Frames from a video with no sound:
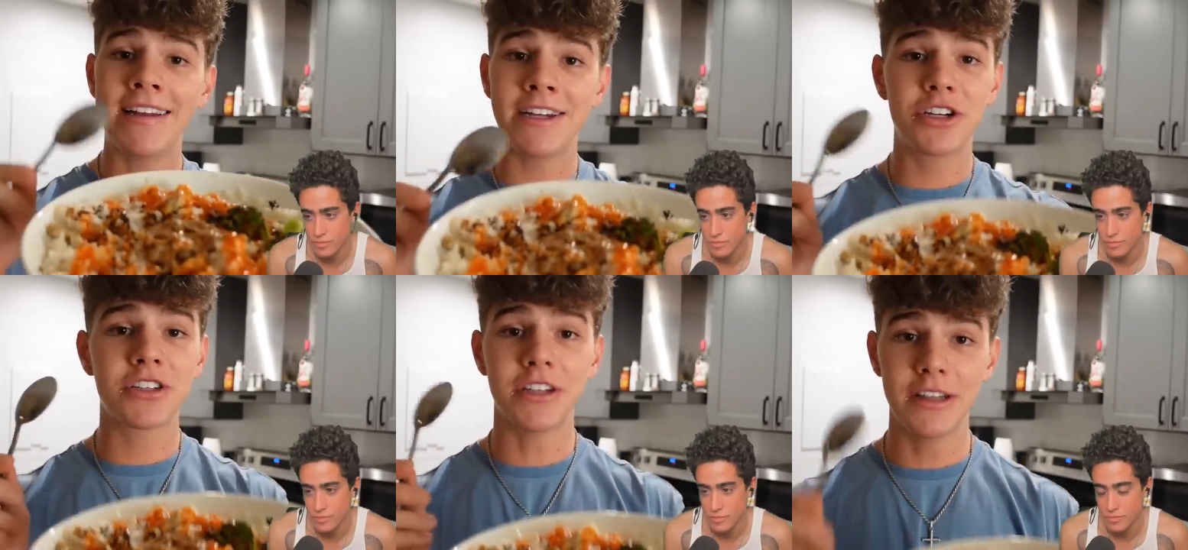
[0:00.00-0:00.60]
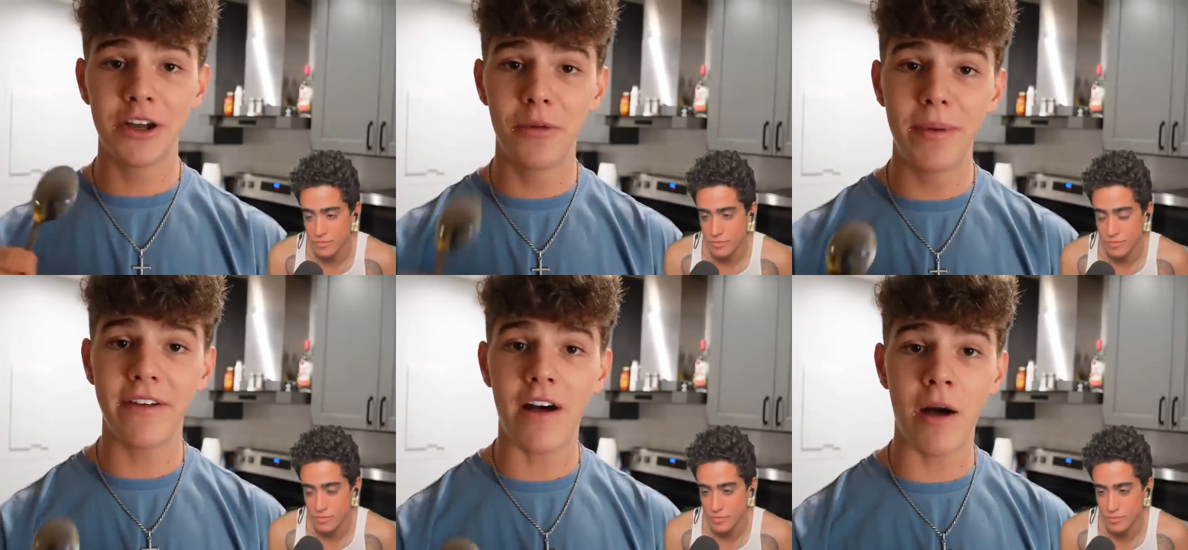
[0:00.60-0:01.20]
Speaker 1: I did just a little
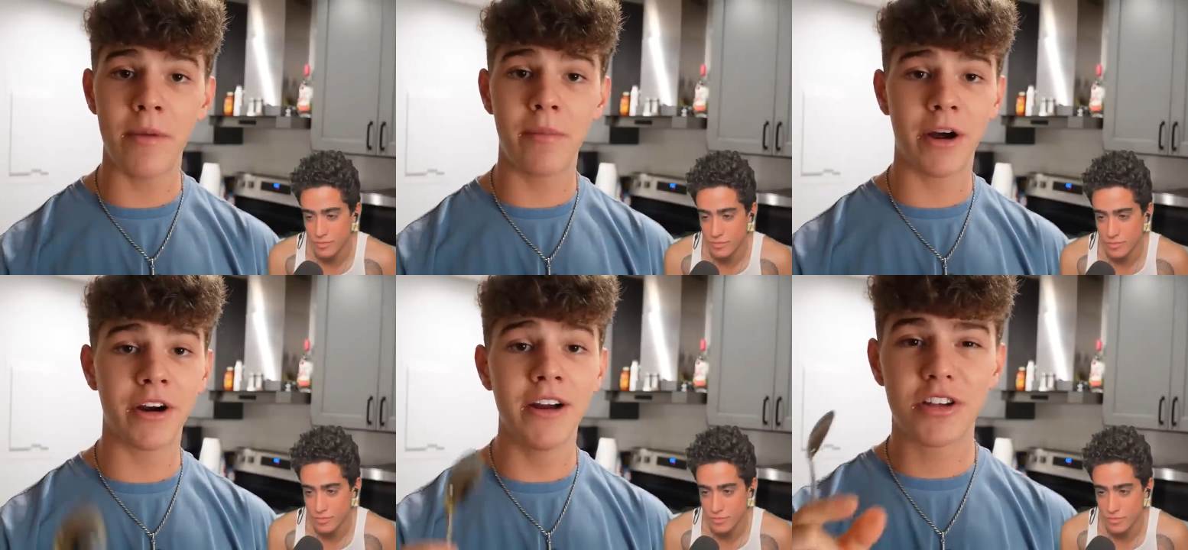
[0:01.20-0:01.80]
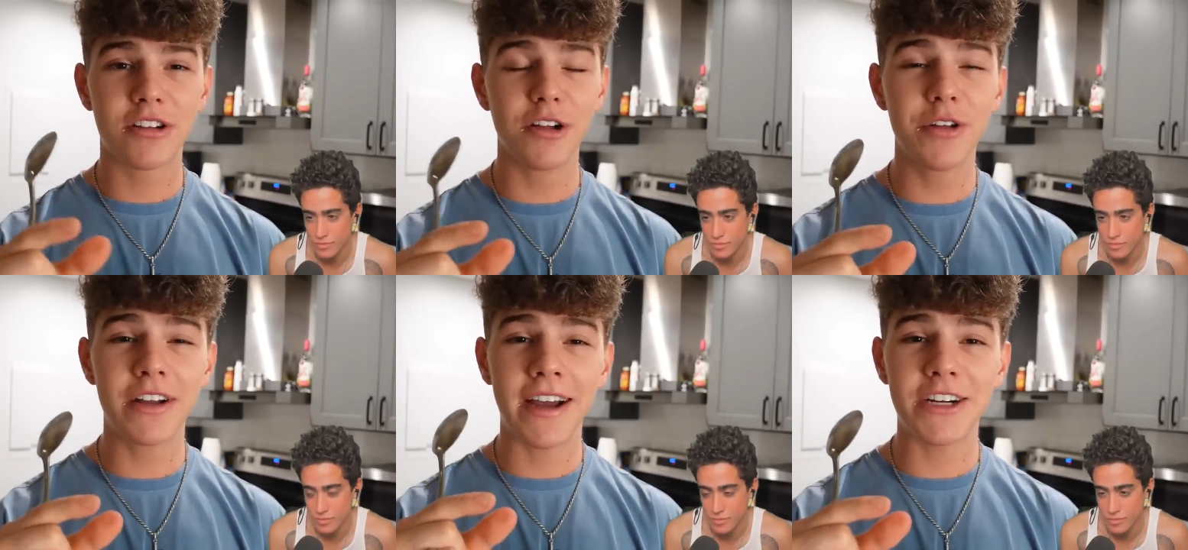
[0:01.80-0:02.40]
bit of almond butter to
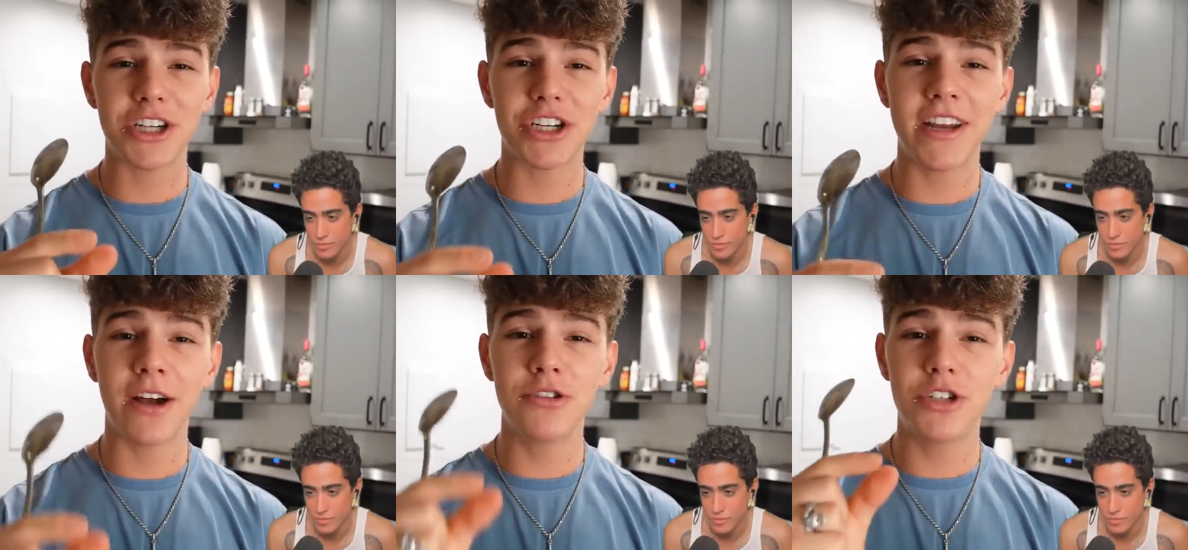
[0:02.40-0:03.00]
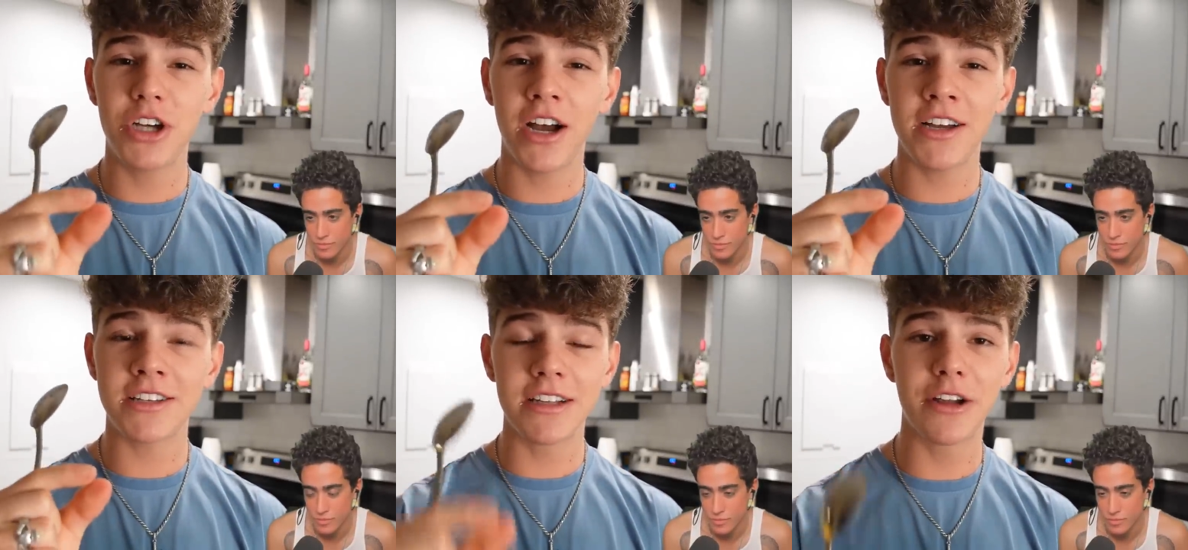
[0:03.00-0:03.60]
slow the digestion down
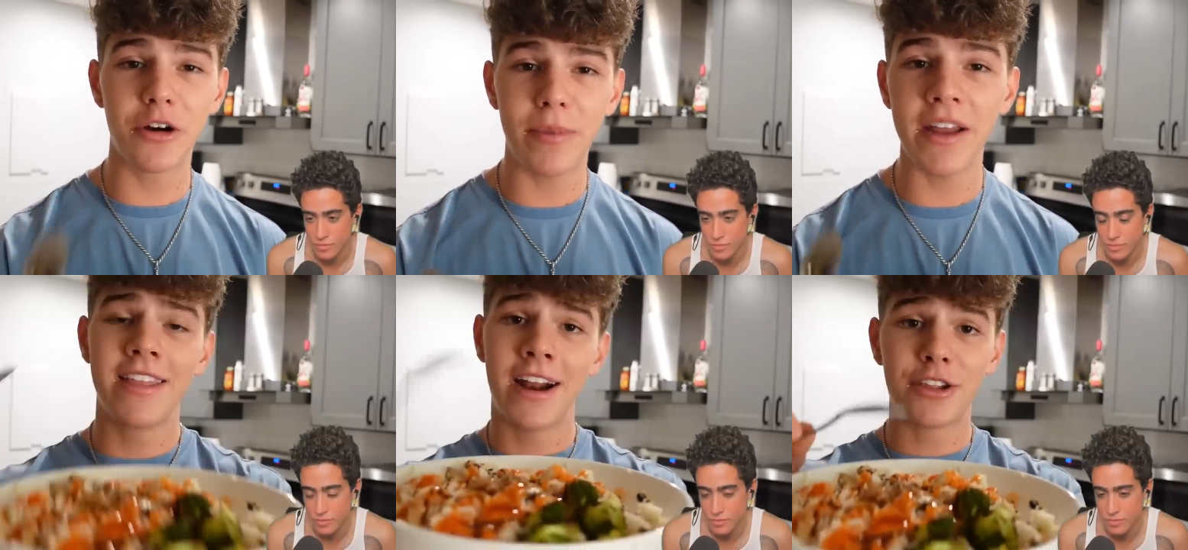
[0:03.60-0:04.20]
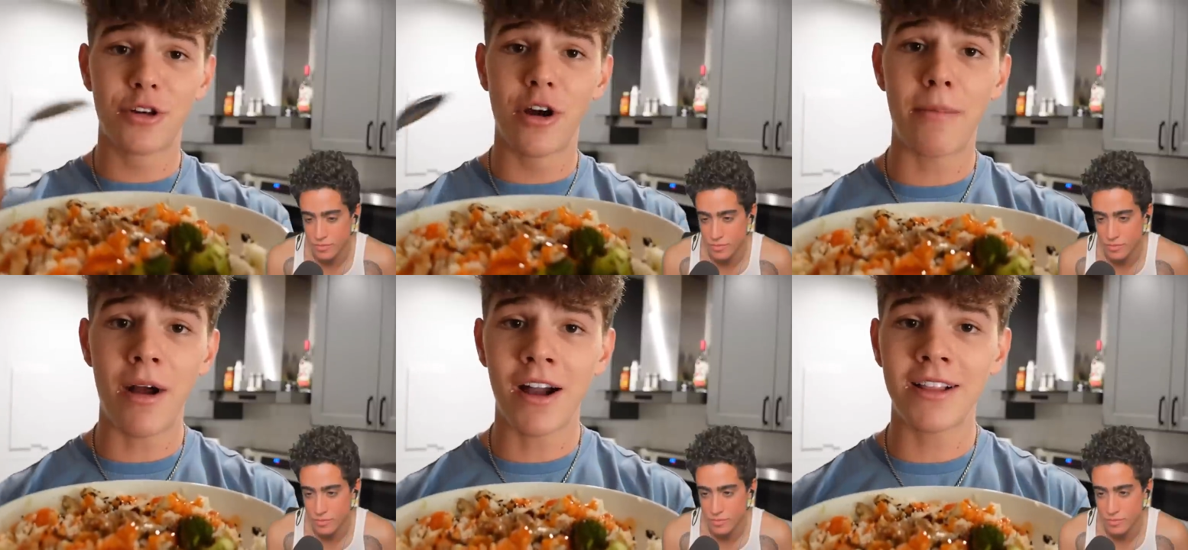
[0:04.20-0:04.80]
just a little bit. Then I threw
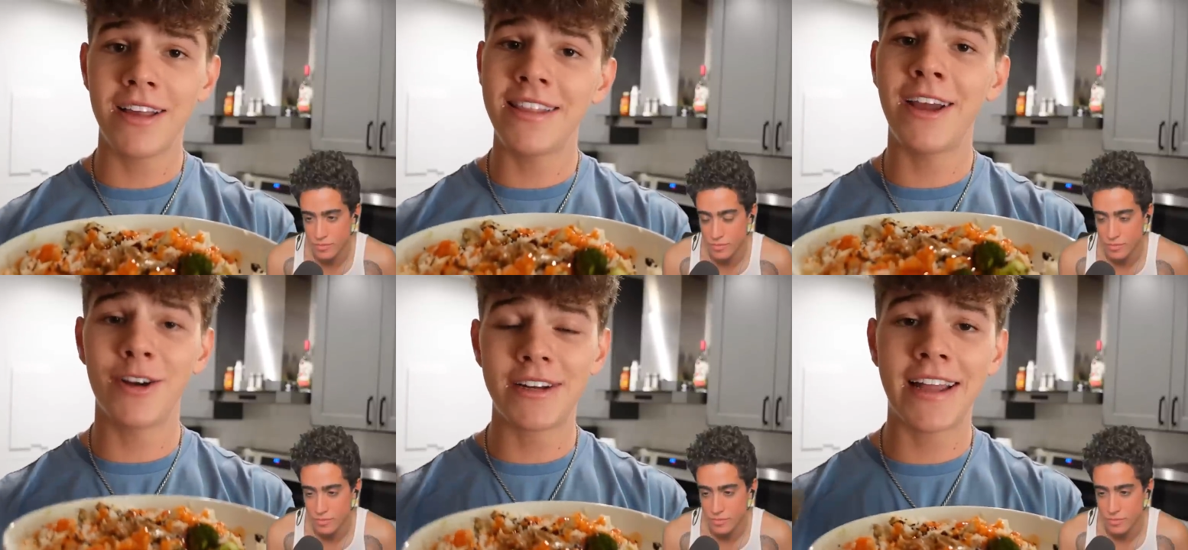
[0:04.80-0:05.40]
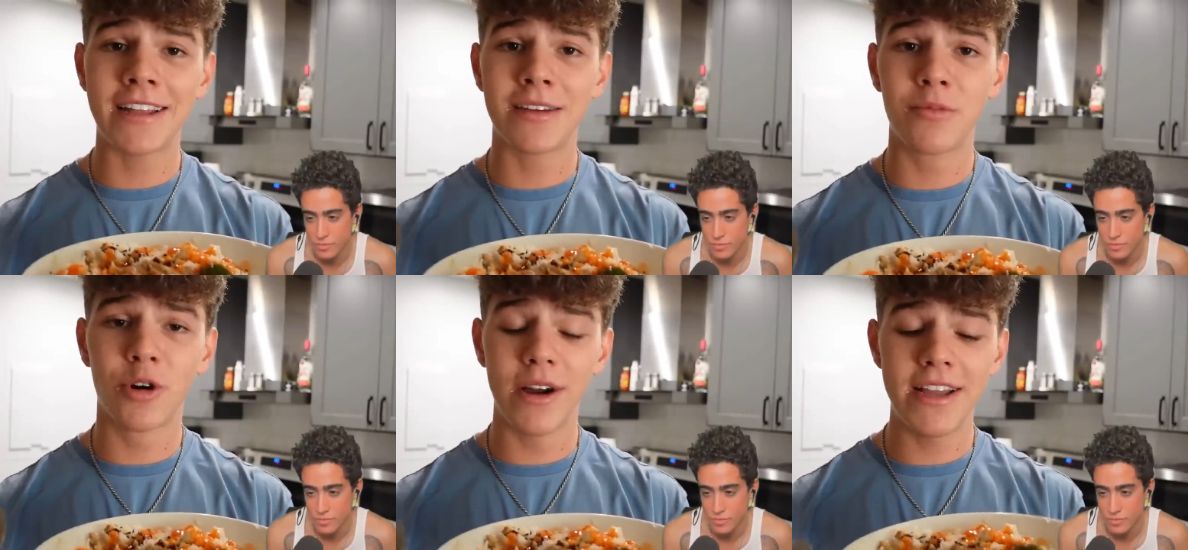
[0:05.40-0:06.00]
our broccoli in there to get
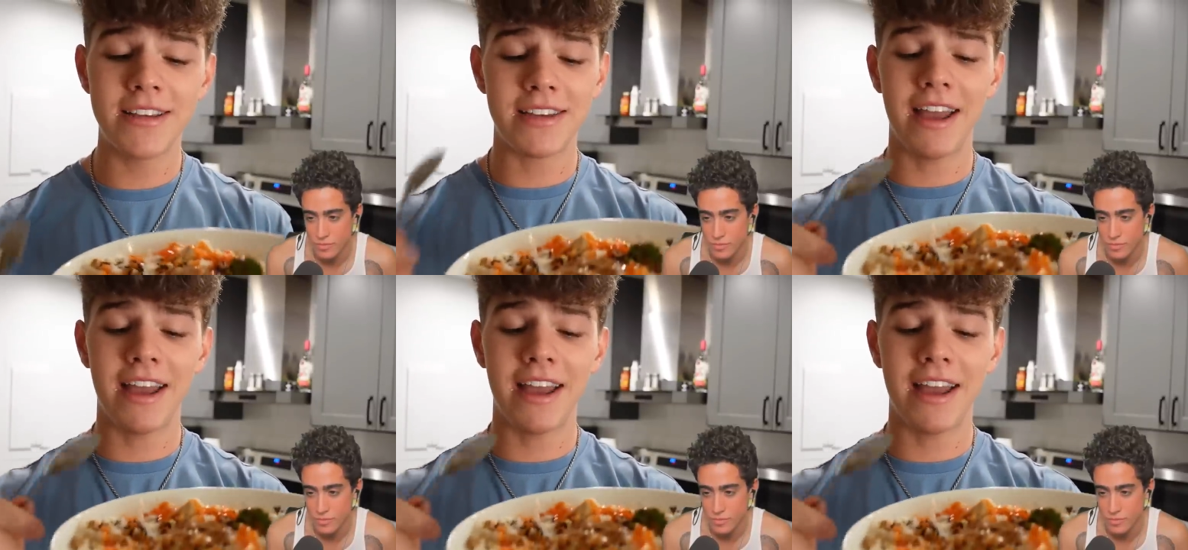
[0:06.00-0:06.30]
some greens,